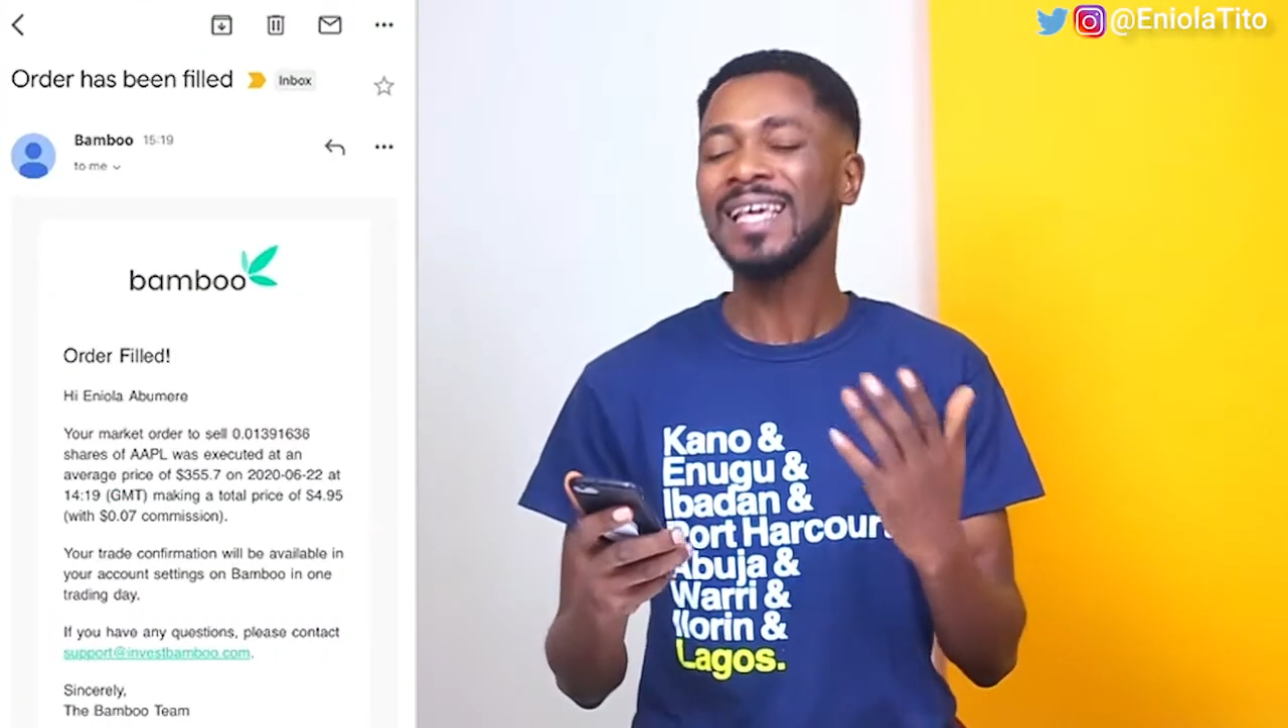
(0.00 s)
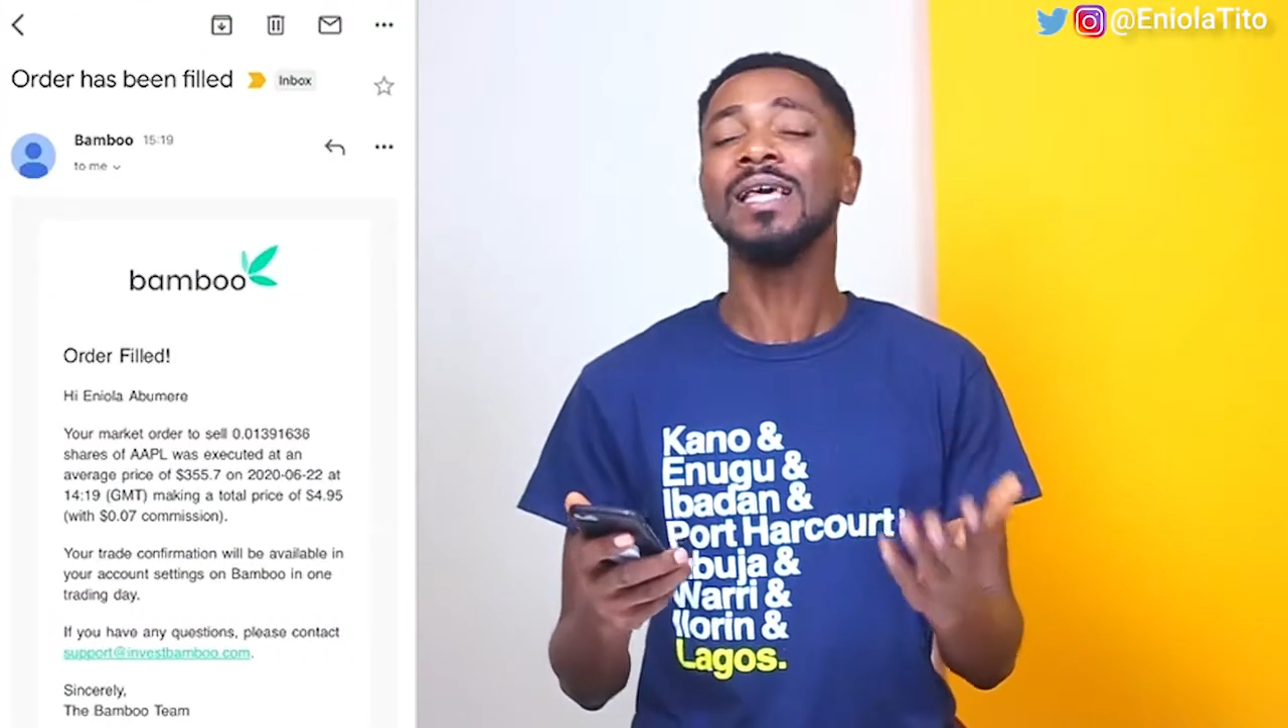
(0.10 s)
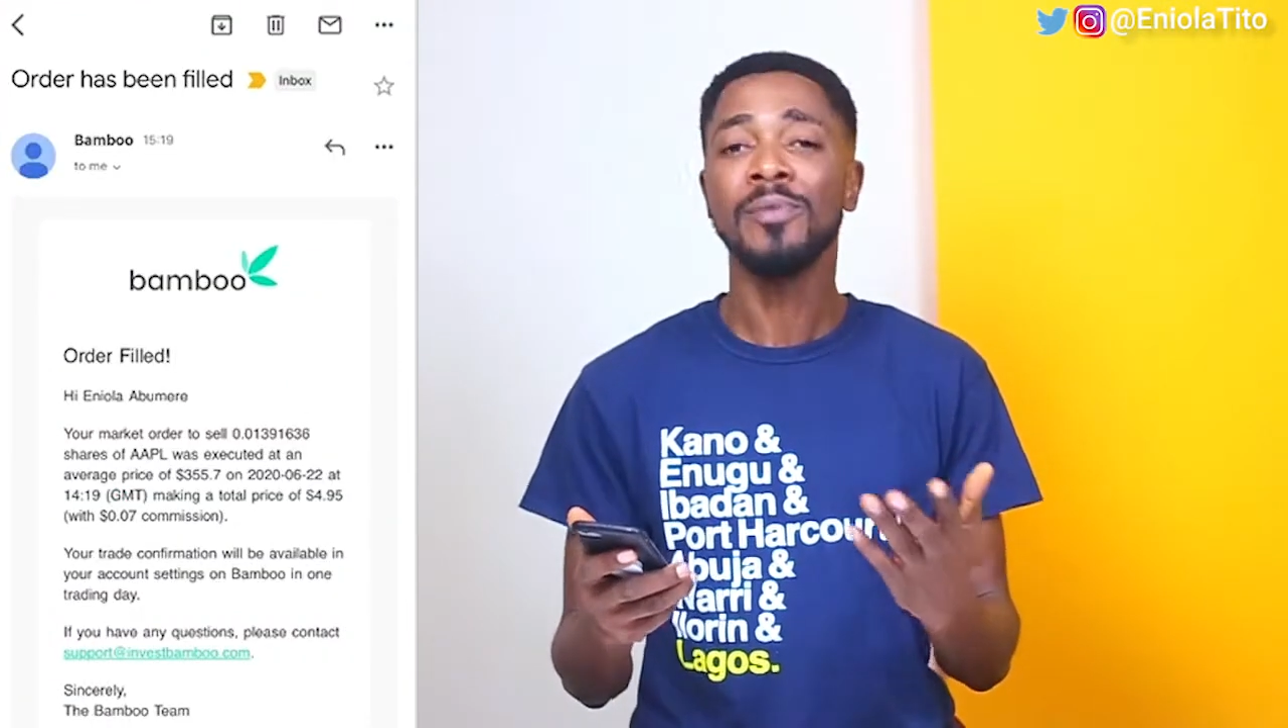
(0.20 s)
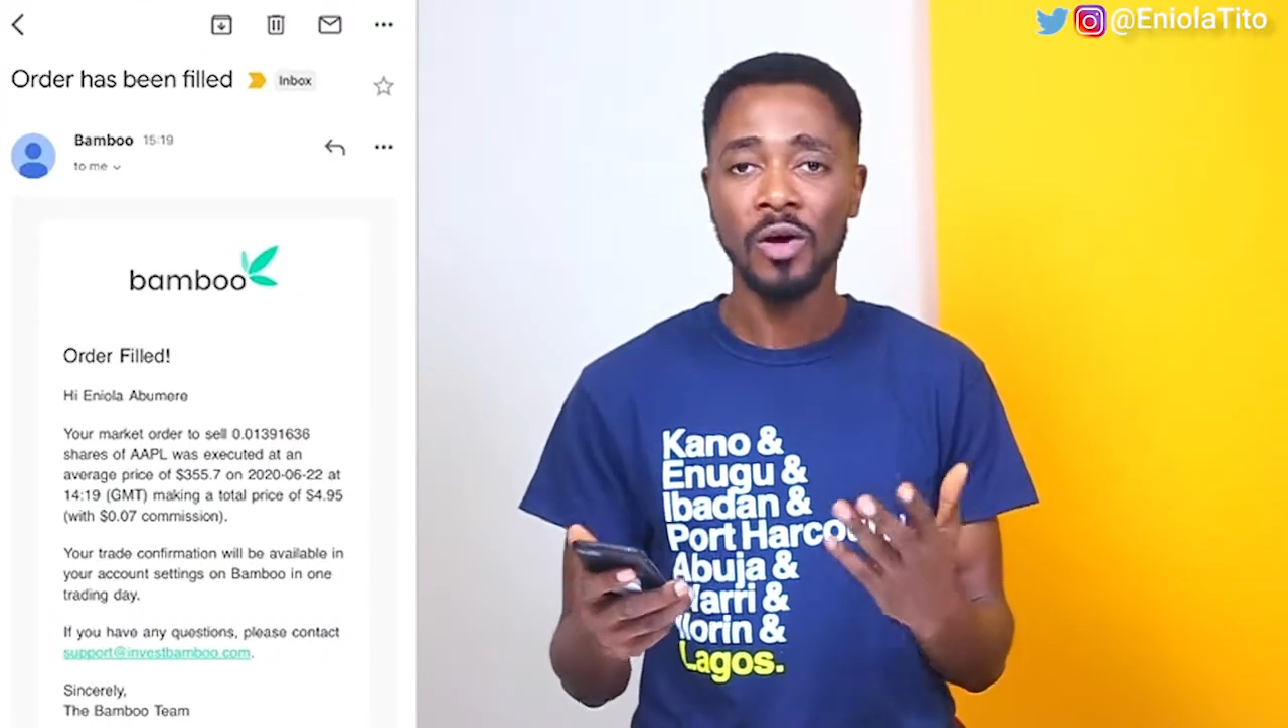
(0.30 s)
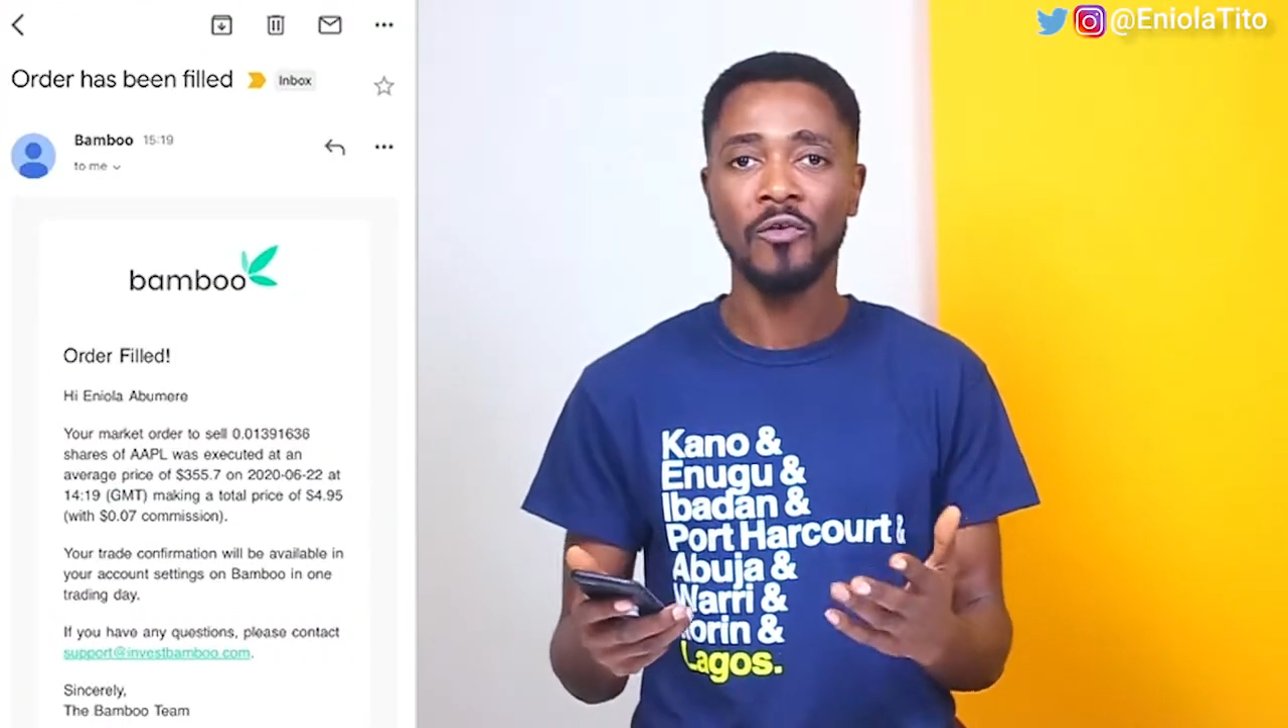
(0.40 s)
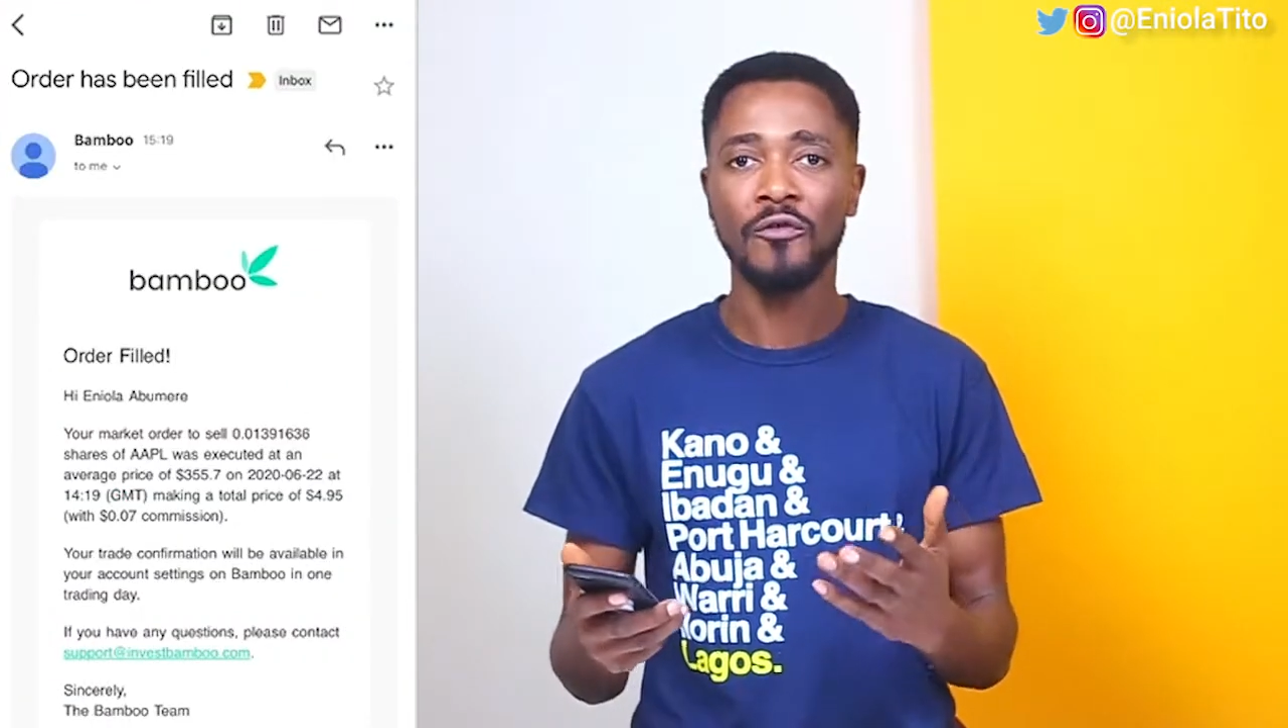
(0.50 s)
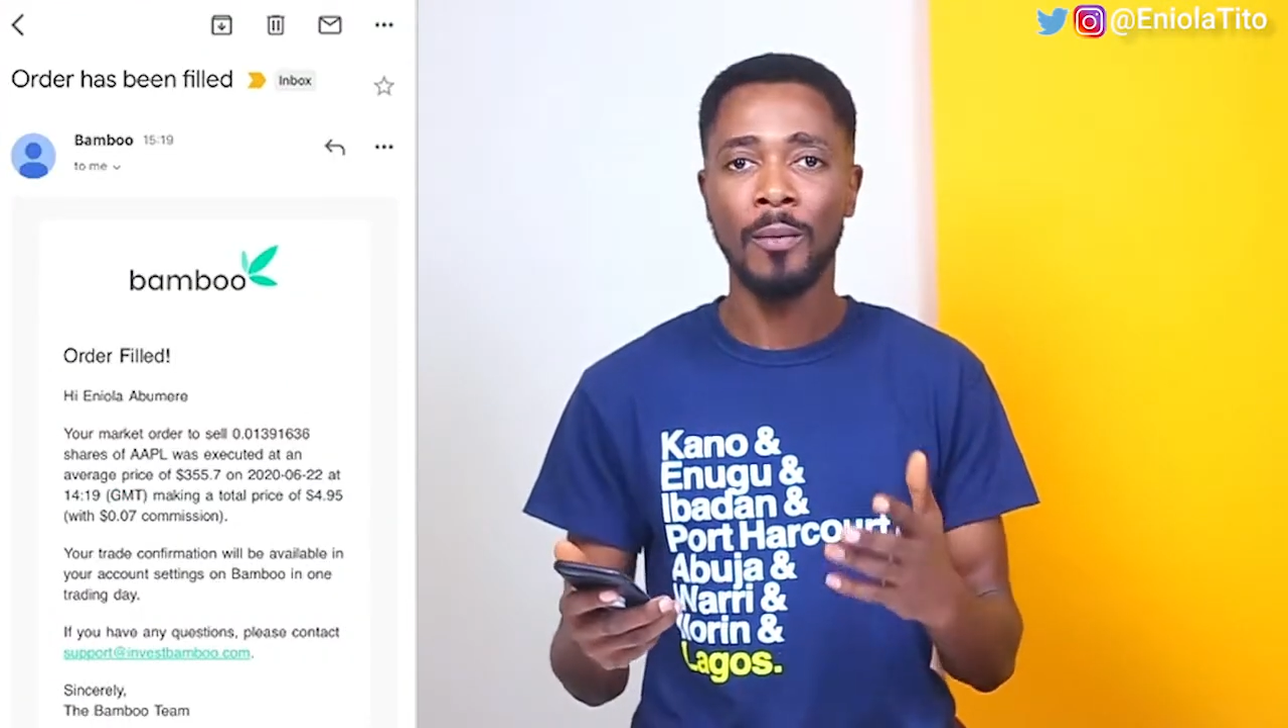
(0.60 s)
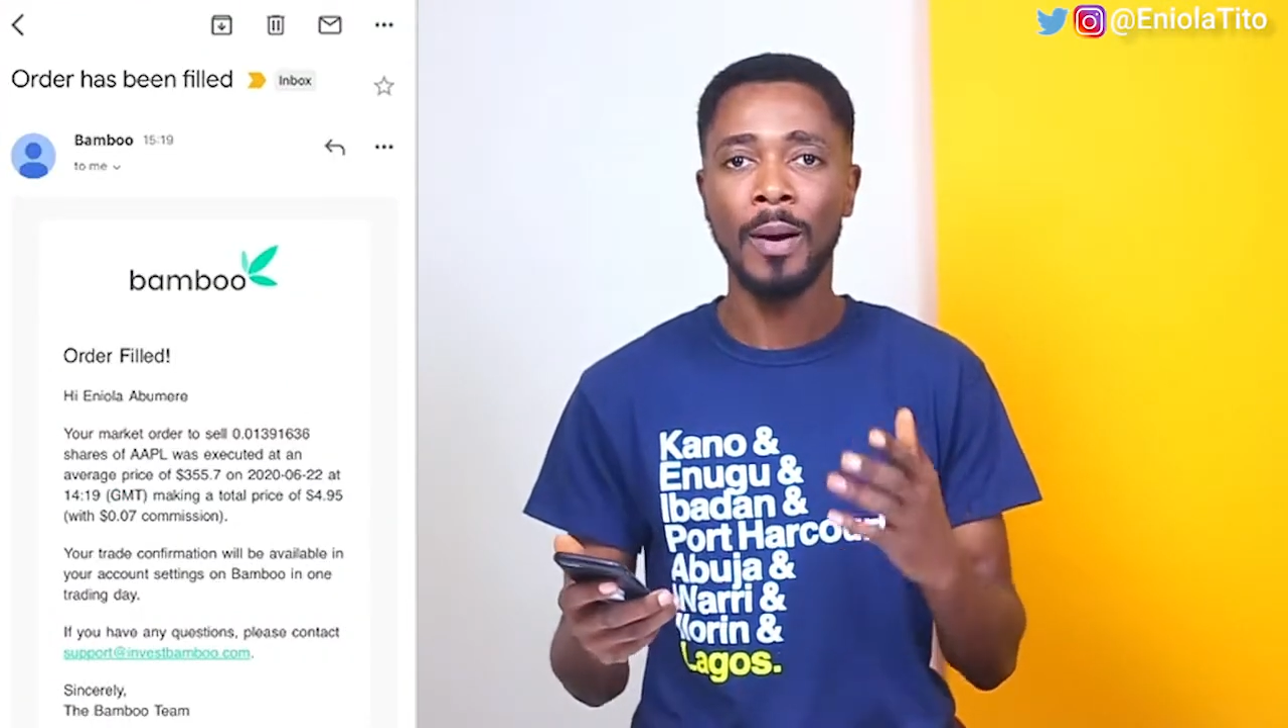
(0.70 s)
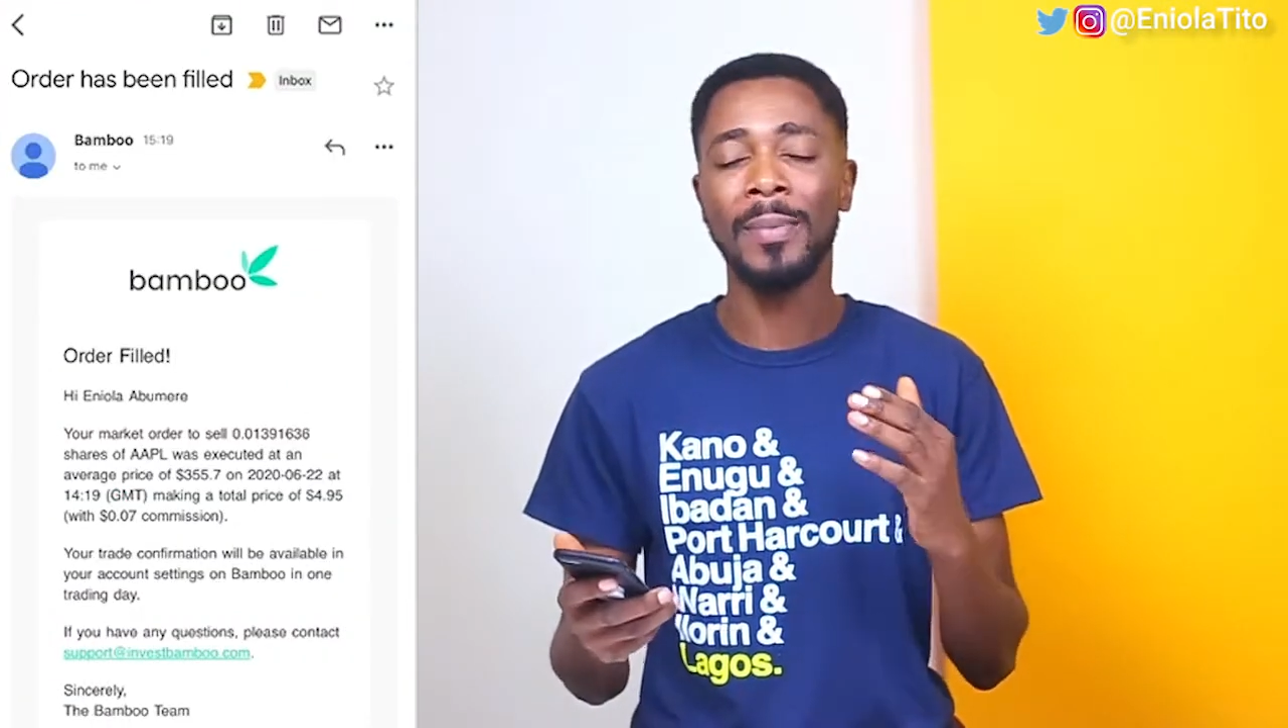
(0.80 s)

email from